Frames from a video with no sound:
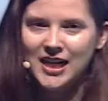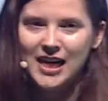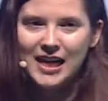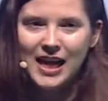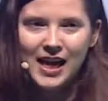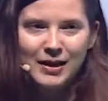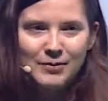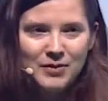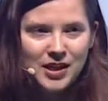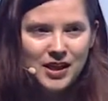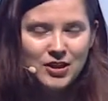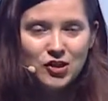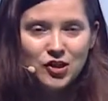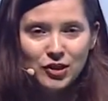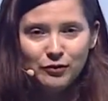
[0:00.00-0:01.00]
and I'm
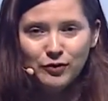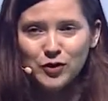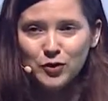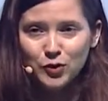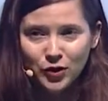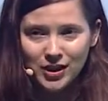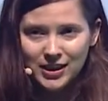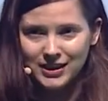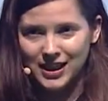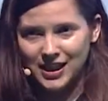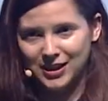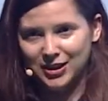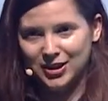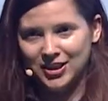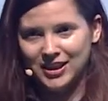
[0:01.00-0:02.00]
the chief
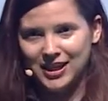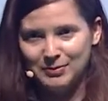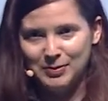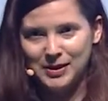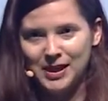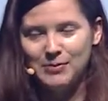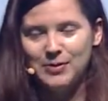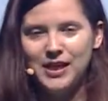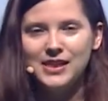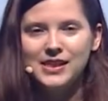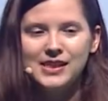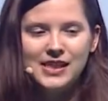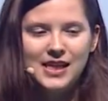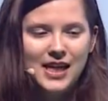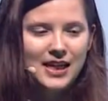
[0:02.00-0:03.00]
storyteller at
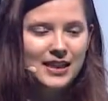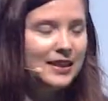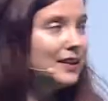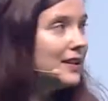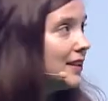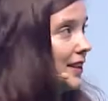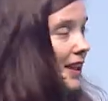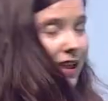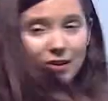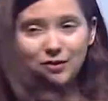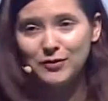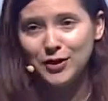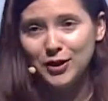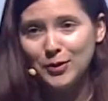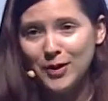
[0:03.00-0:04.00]
Playbuzz. And lucky
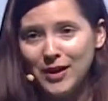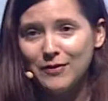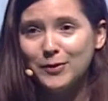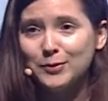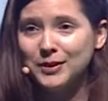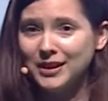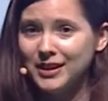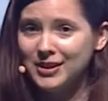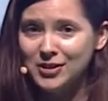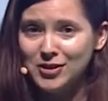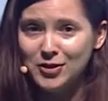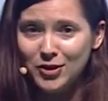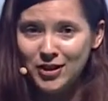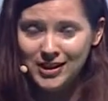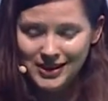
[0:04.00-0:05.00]
for you, I have a really good
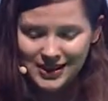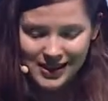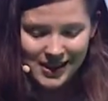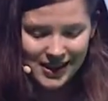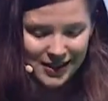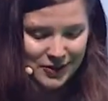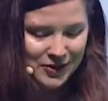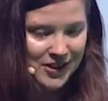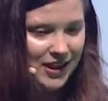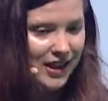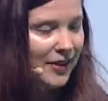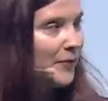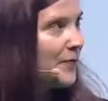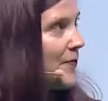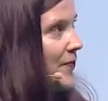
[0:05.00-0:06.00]
story to tell you
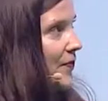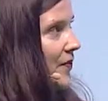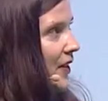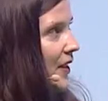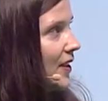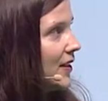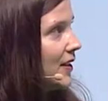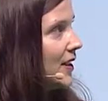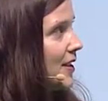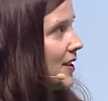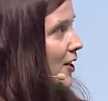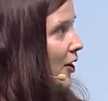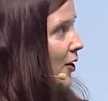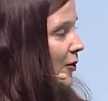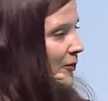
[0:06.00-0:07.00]
today. Let's
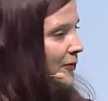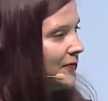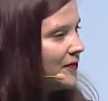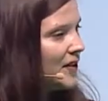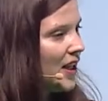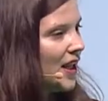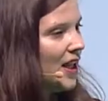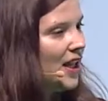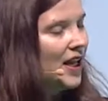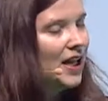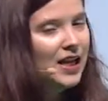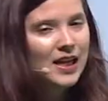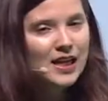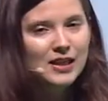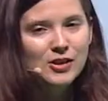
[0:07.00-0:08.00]
go.
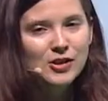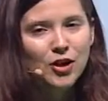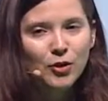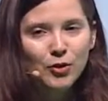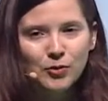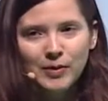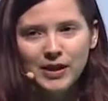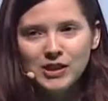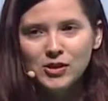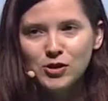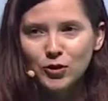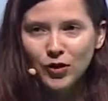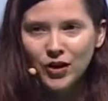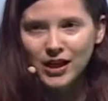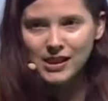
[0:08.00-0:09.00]
So, my
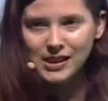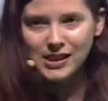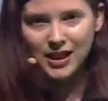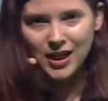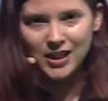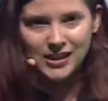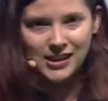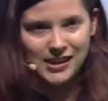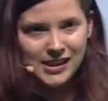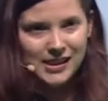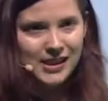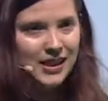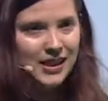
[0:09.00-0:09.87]
story starts